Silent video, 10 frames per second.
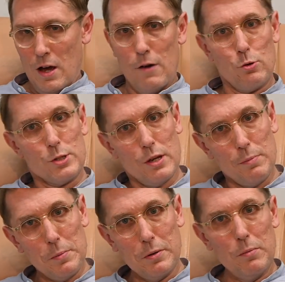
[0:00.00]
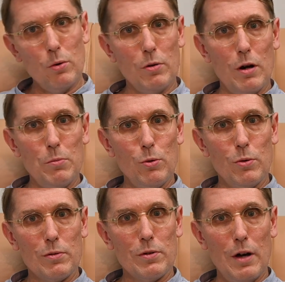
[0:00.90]
Of course, some people are
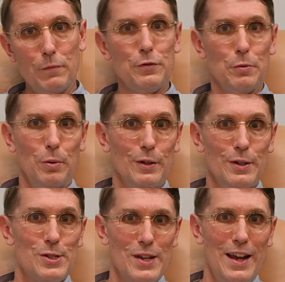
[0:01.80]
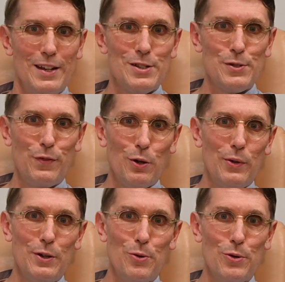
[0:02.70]
more comfortable, in a sense,
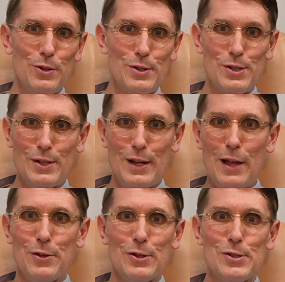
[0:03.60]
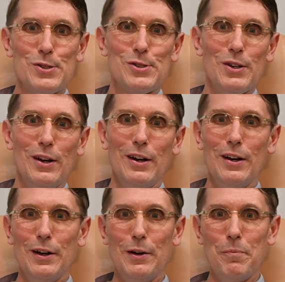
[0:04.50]
following orders than others.
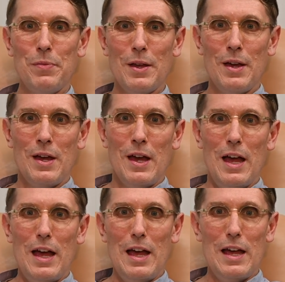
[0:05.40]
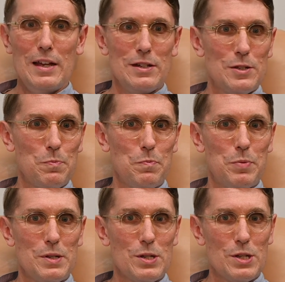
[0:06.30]
And
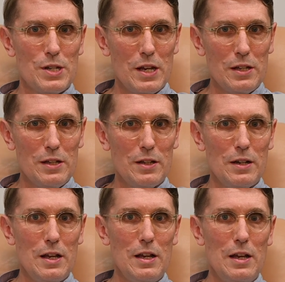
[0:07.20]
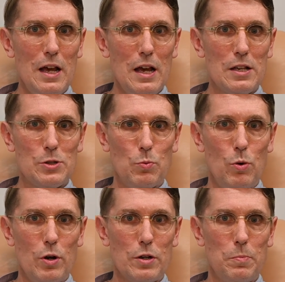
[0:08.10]
particularly as
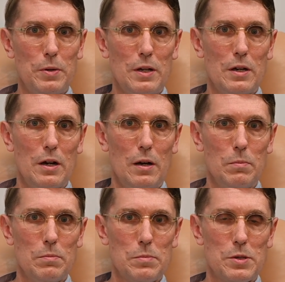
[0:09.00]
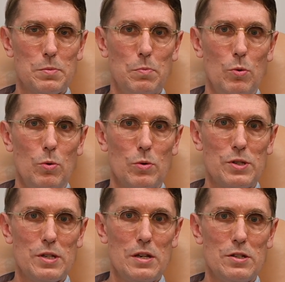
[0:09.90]
work becomes more
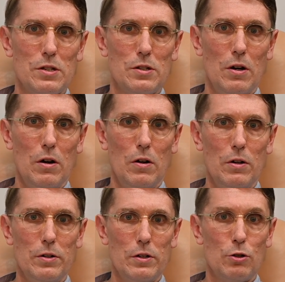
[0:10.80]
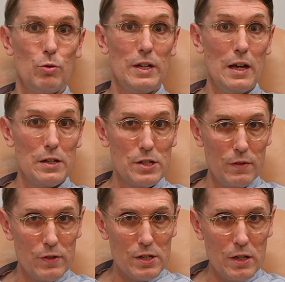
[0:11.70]
centered on
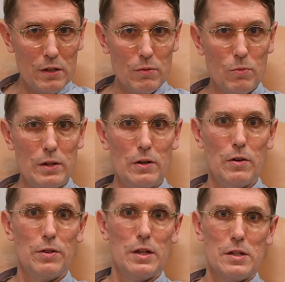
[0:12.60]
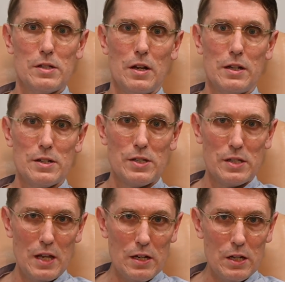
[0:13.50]
creativity, when there are things like
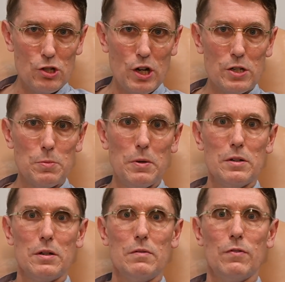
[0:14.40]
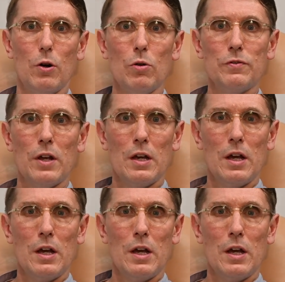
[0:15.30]
aesthetic judgment involved,